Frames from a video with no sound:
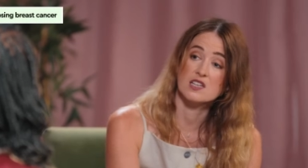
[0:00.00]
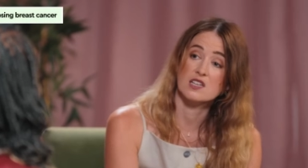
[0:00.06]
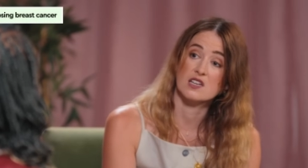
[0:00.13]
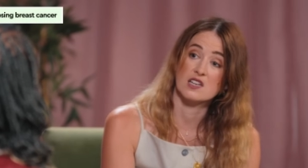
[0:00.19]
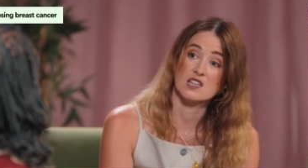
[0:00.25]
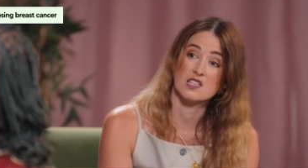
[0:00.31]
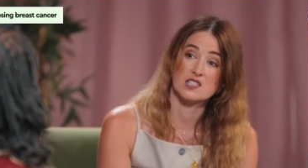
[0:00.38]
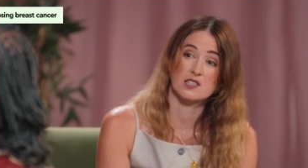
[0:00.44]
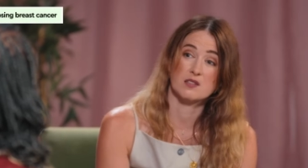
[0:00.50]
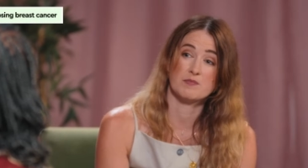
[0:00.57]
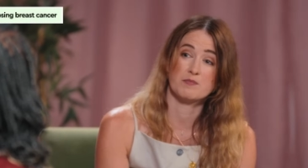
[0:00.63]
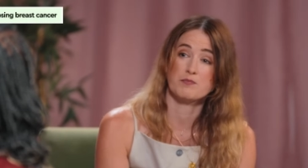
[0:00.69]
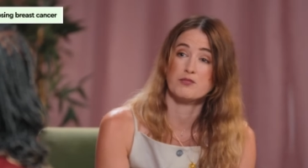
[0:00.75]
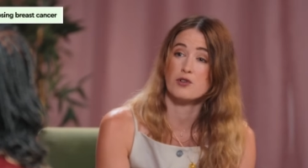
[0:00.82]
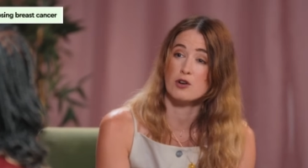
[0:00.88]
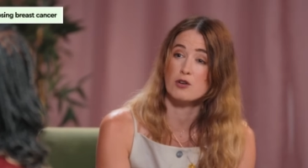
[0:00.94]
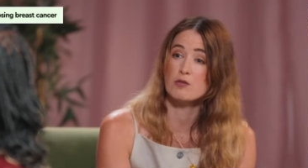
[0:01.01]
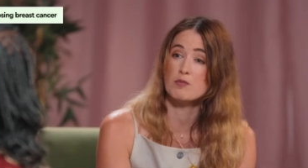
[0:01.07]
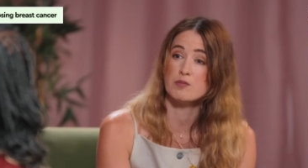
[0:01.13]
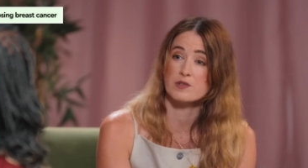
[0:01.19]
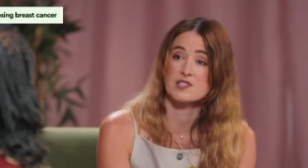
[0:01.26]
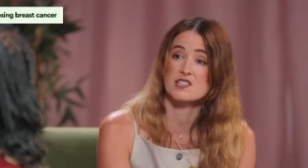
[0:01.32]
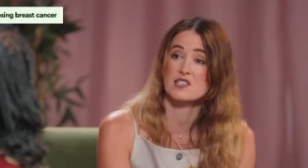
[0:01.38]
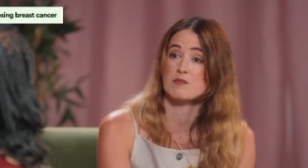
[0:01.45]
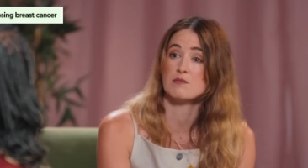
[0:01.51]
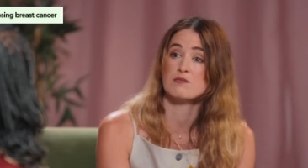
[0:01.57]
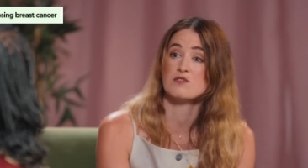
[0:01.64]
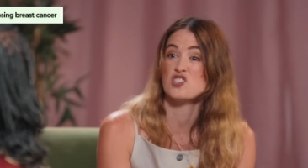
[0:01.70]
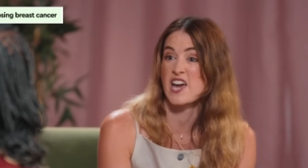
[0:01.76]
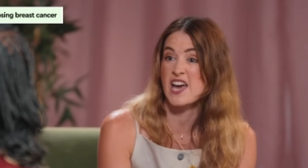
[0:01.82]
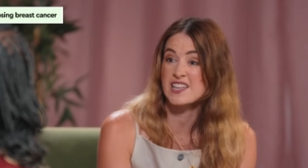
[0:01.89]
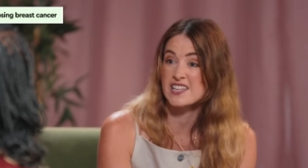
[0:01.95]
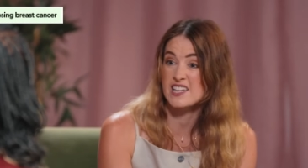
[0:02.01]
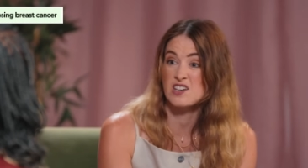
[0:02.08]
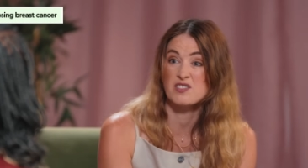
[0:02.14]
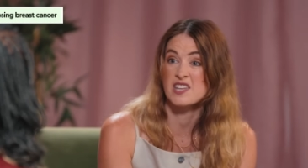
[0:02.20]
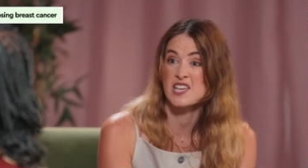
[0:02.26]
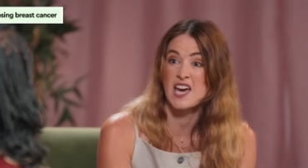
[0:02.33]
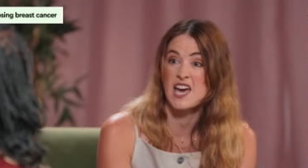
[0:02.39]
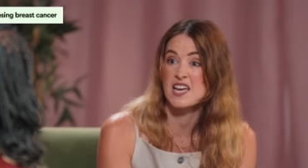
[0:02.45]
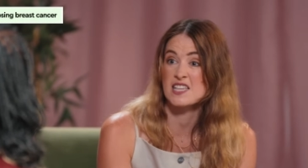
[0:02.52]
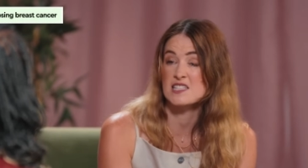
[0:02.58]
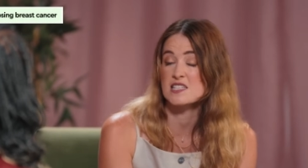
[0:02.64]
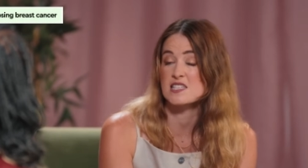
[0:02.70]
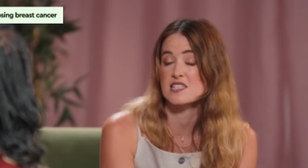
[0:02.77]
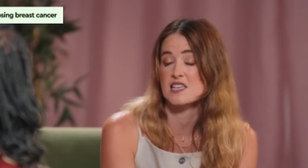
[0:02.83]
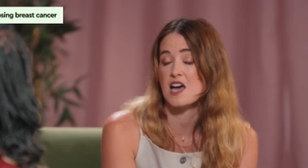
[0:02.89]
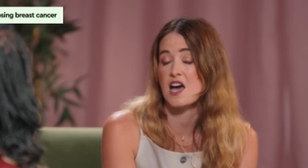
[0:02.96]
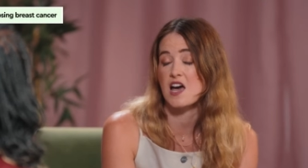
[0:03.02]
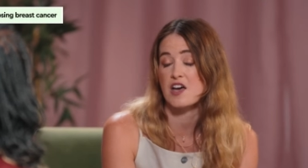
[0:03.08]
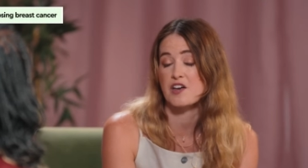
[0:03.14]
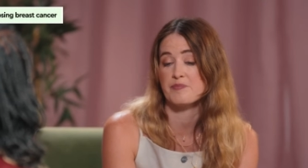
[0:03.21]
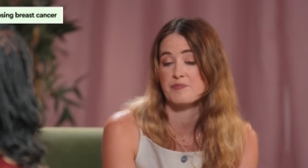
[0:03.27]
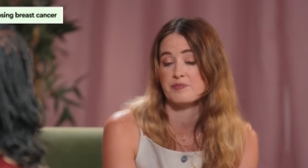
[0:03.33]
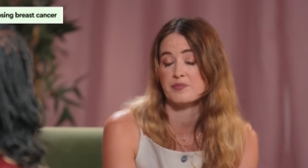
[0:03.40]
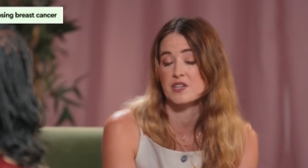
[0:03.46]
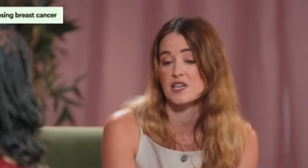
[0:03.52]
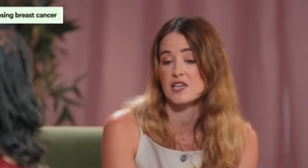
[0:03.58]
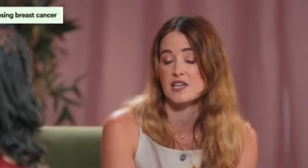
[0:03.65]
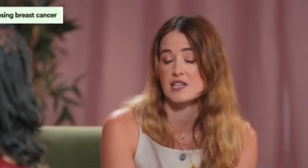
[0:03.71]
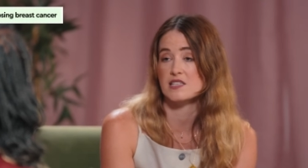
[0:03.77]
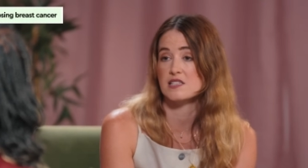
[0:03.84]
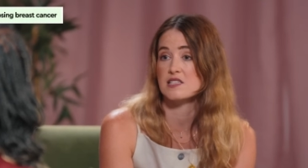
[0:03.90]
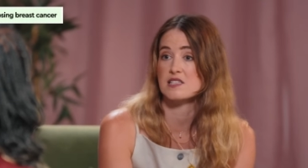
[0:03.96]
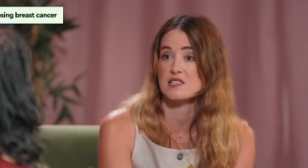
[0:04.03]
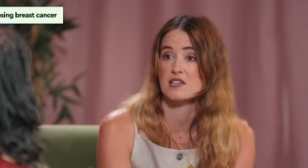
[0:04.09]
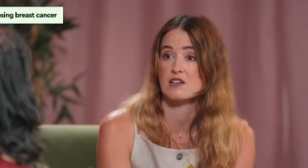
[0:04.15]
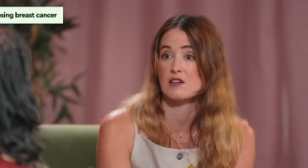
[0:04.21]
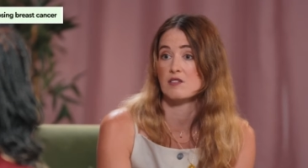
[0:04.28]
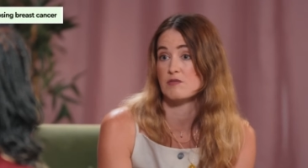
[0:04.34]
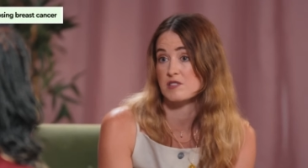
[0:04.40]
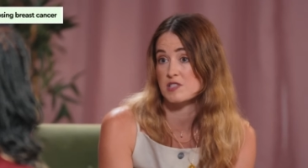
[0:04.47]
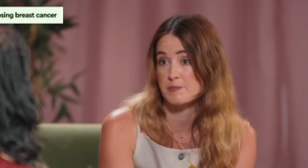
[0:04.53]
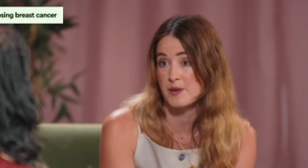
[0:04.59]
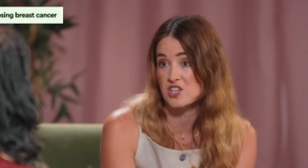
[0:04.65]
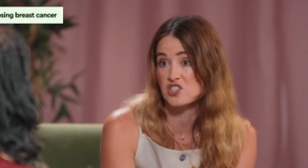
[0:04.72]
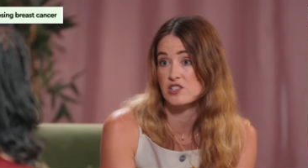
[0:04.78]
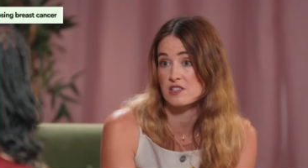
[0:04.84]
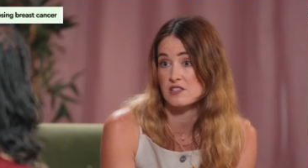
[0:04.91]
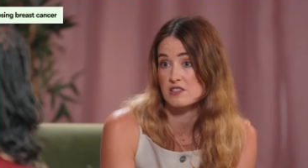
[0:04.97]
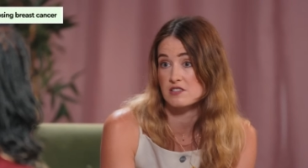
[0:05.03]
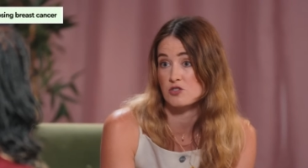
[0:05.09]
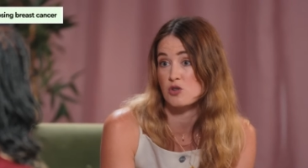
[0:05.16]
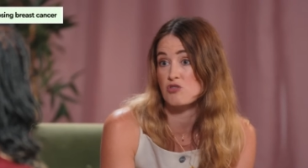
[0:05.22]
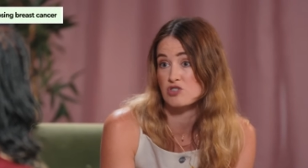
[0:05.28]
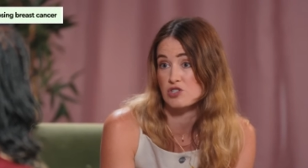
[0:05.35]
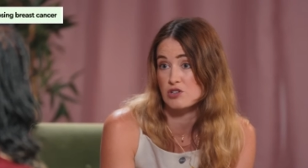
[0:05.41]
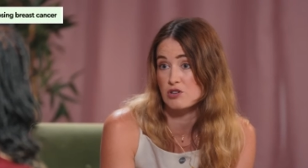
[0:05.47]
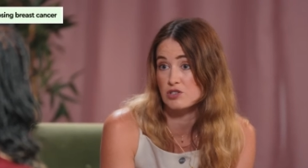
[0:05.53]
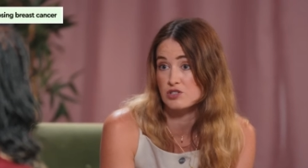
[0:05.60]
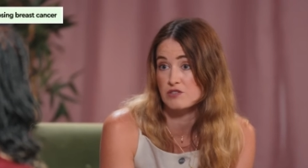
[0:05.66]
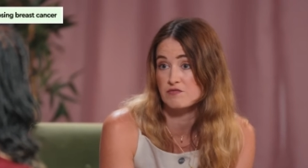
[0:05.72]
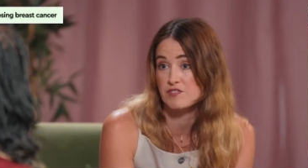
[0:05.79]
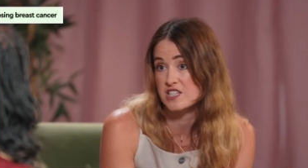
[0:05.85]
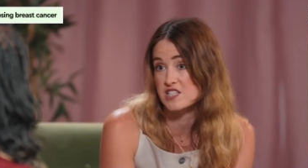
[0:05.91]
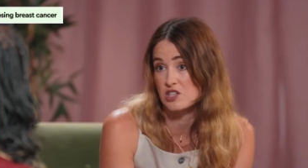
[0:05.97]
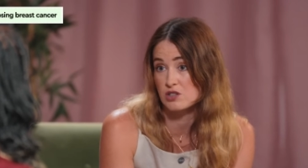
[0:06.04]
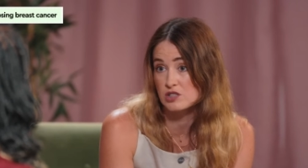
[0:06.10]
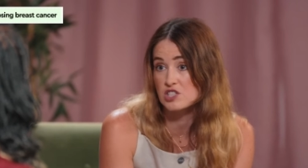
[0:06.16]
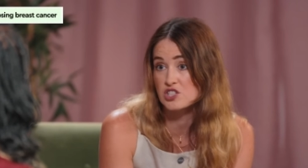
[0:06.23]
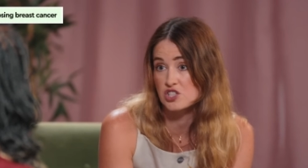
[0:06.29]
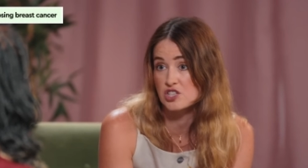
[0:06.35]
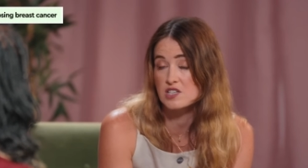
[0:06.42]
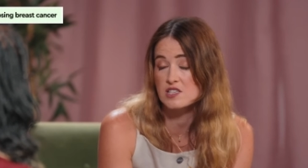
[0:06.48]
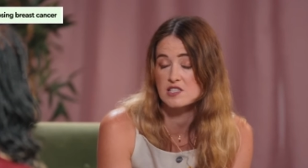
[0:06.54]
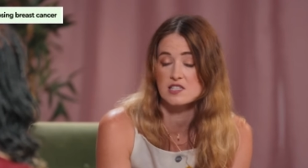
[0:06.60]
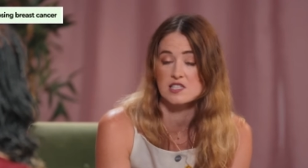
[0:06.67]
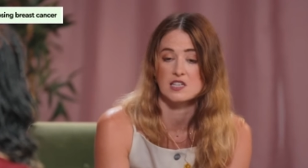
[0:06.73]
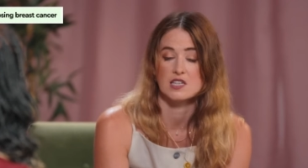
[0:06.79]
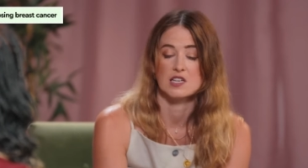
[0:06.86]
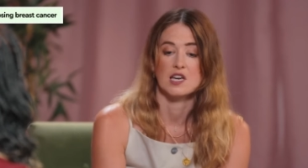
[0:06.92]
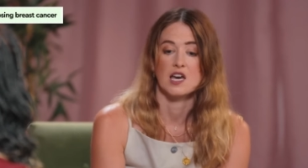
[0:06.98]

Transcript: a it's a probe with some jelly on the ends, yeah. um, and a specialist doctor called a radiologist mm-hmm.